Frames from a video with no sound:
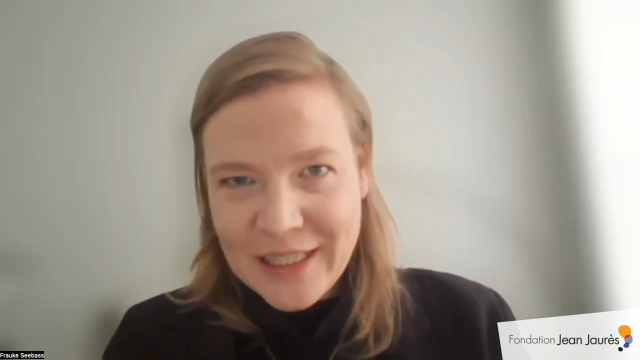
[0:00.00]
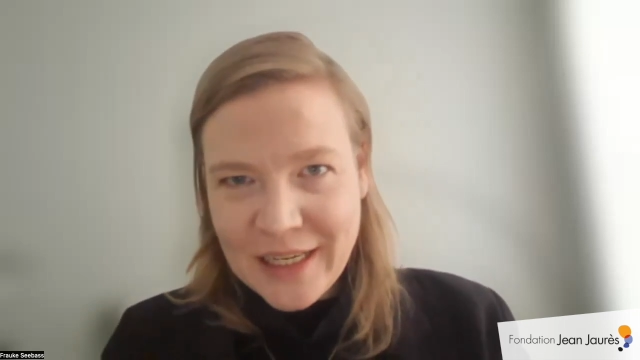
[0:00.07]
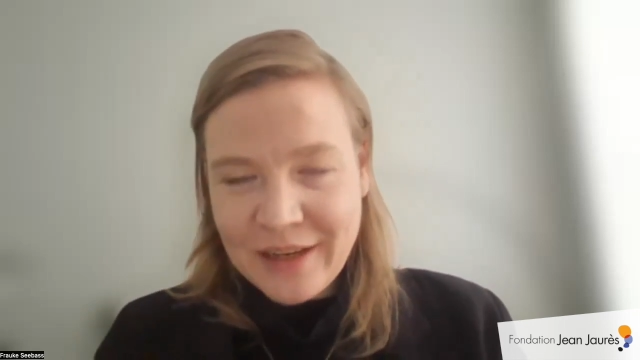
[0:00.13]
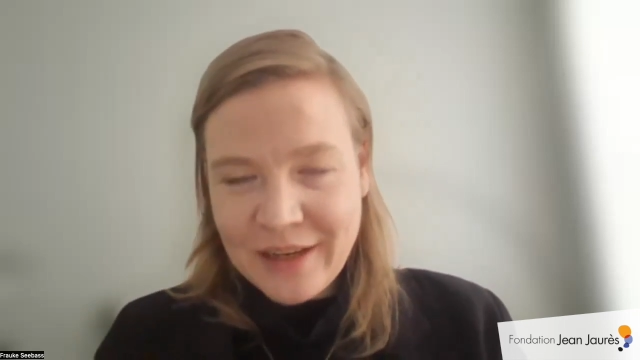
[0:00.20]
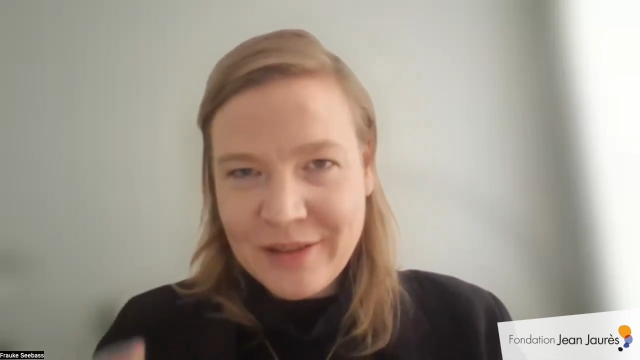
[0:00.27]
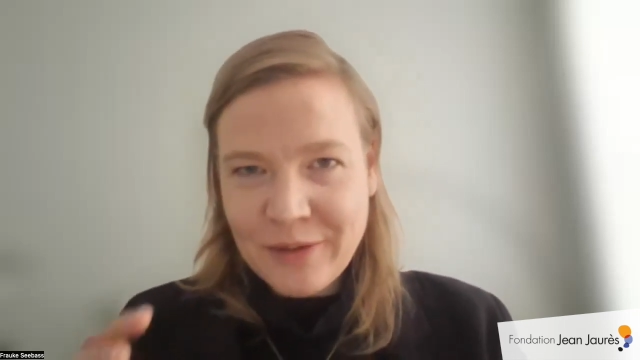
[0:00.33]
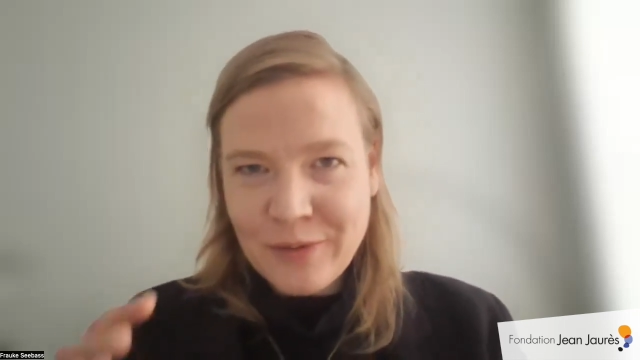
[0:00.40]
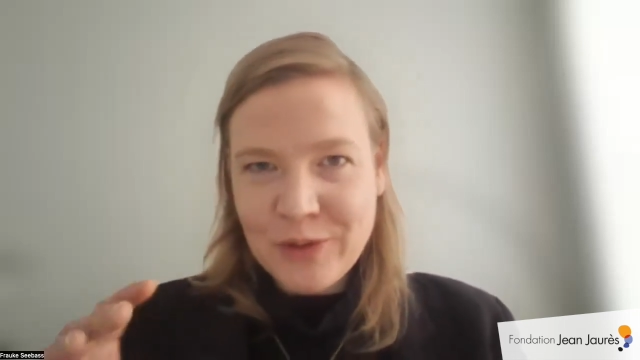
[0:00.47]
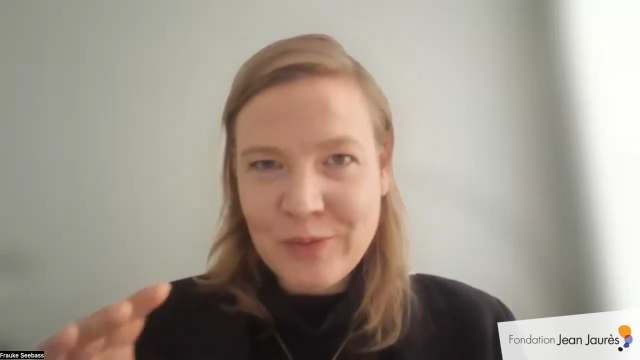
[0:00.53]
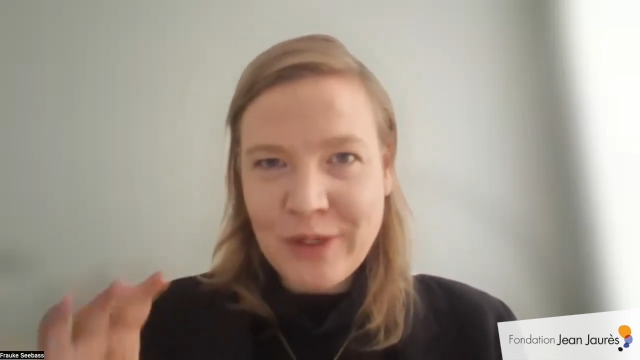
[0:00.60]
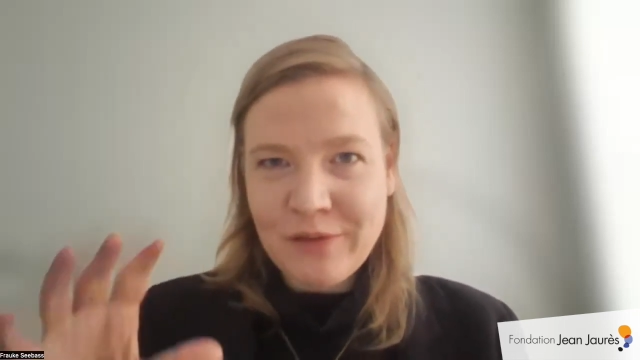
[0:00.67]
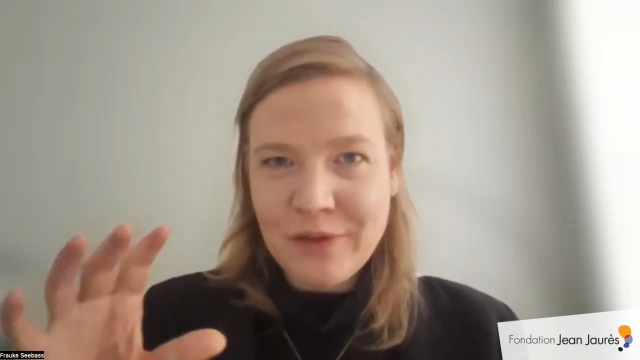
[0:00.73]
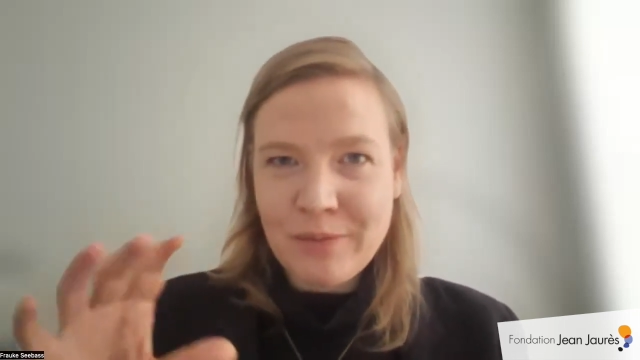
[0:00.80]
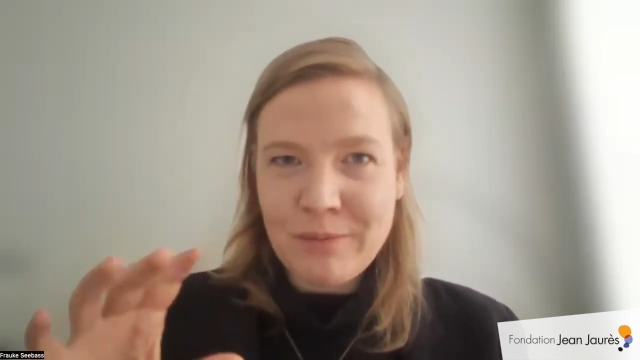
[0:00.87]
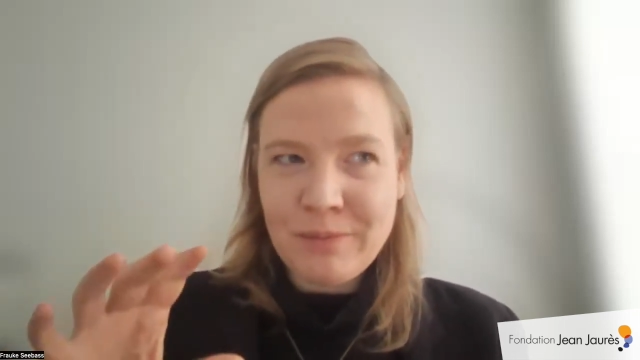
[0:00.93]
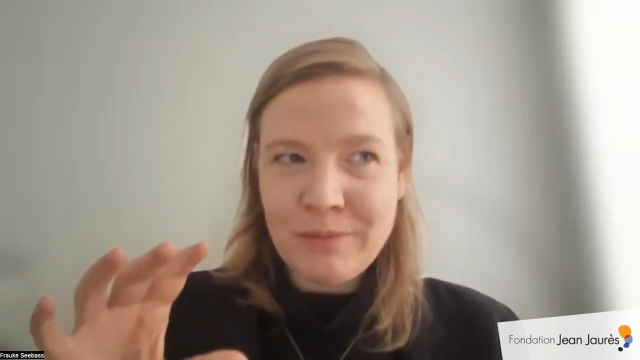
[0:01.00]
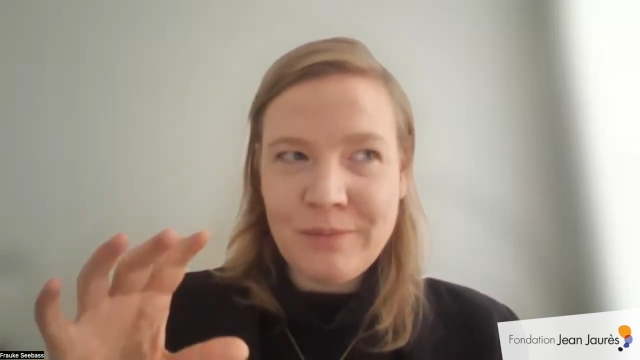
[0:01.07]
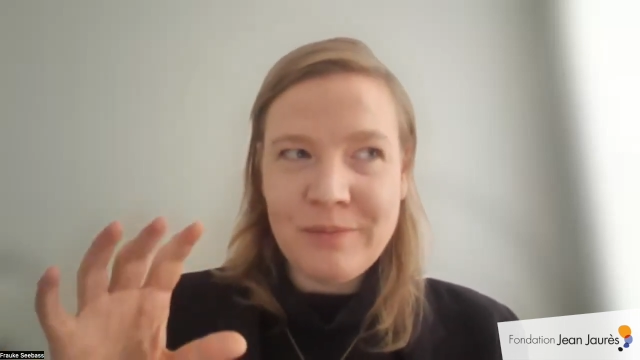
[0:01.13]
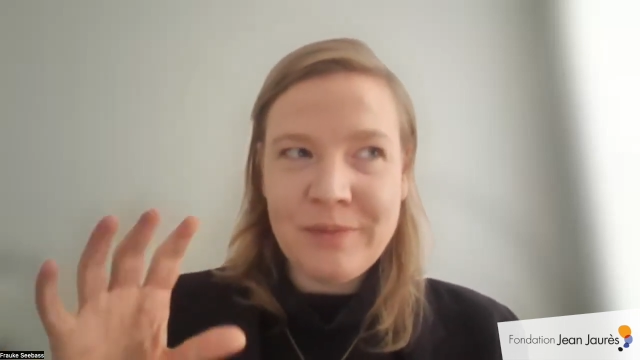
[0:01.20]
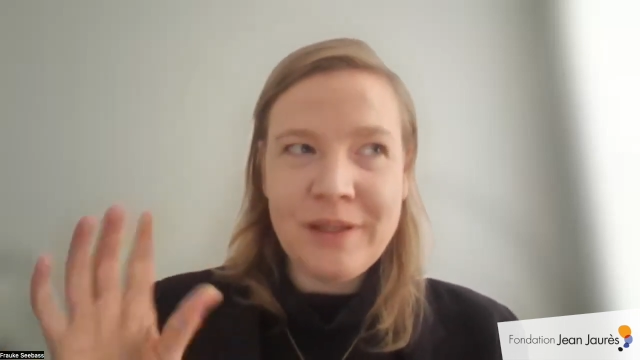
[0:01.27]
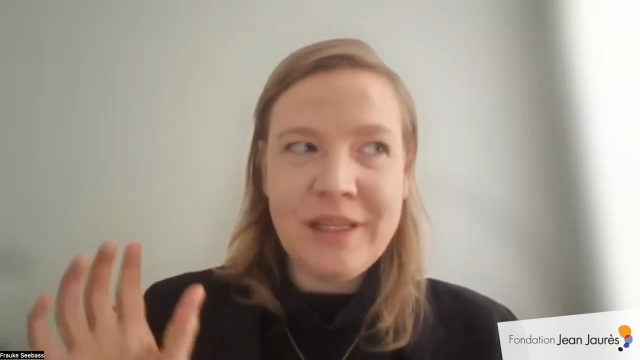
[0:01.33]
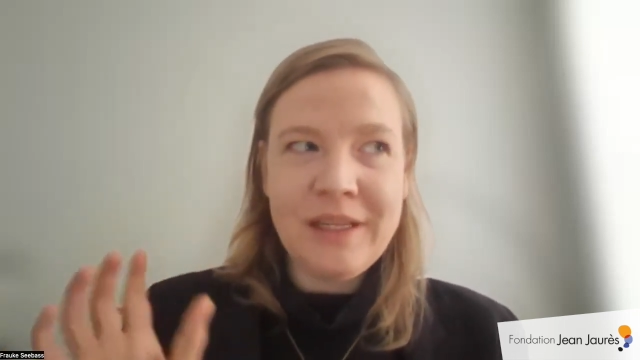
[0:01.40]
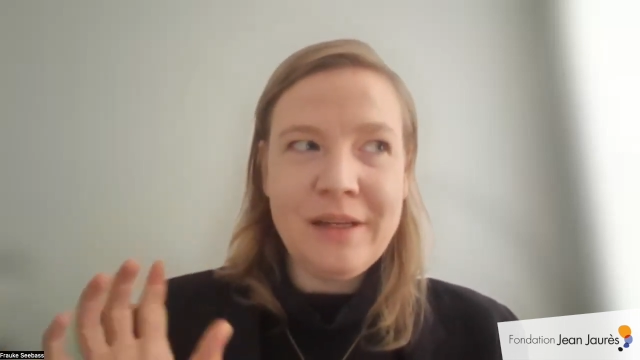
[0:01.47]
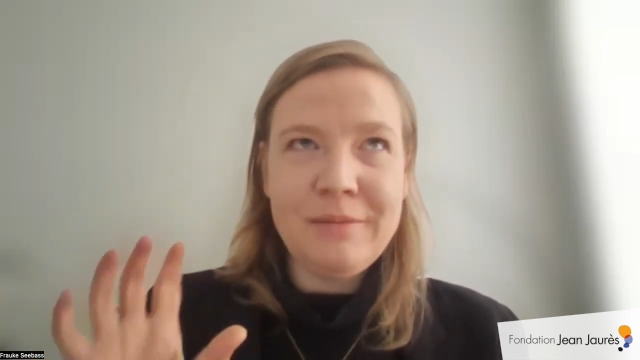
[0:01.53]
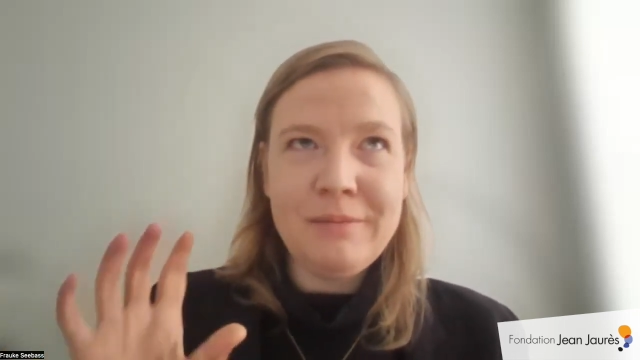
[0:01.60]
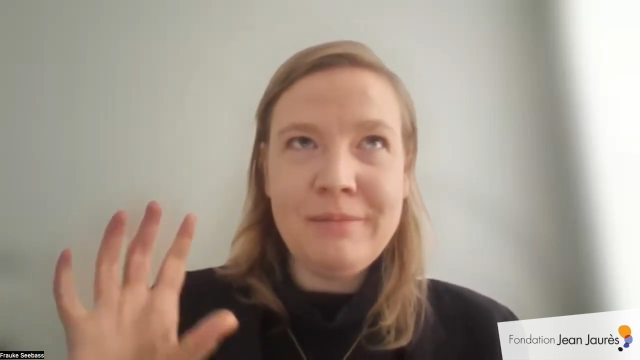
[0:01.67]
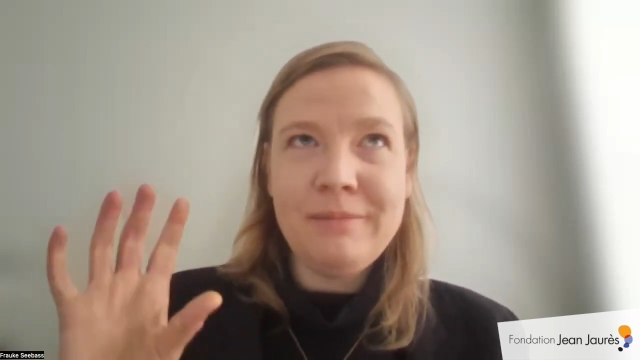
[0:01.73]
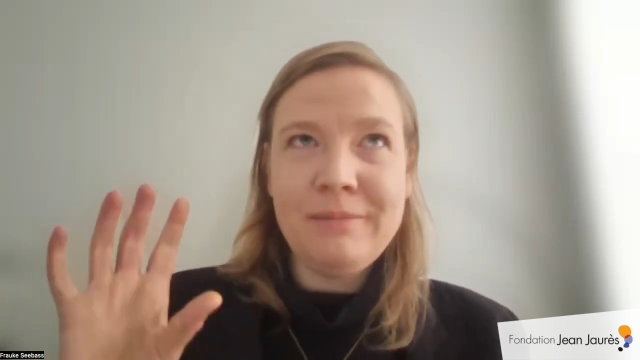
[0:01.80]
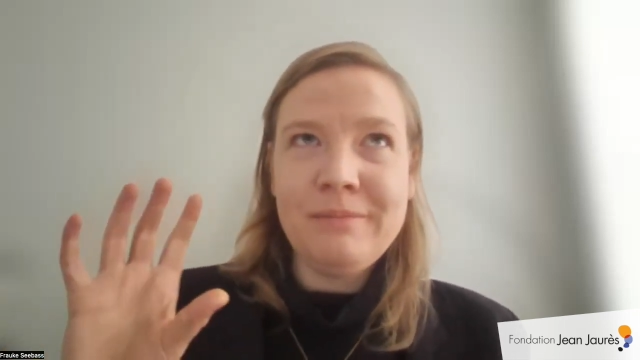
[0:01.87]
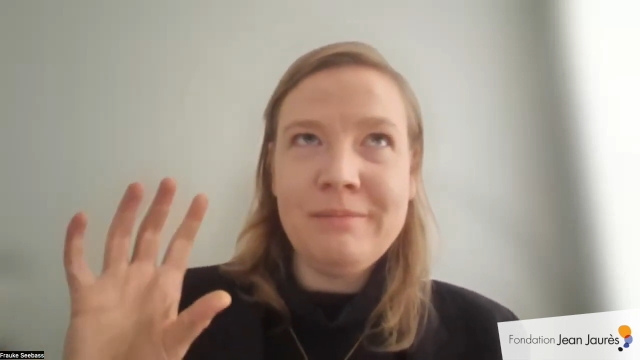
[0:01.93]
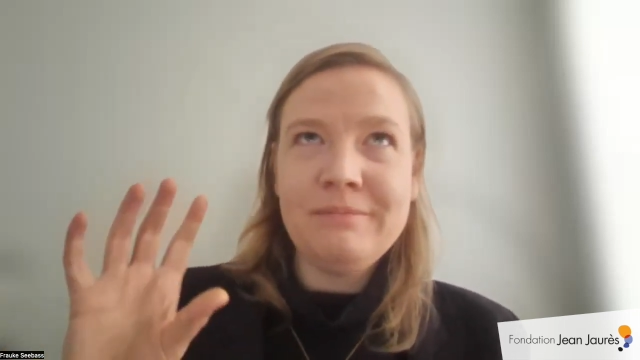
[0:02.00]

Like it was one of the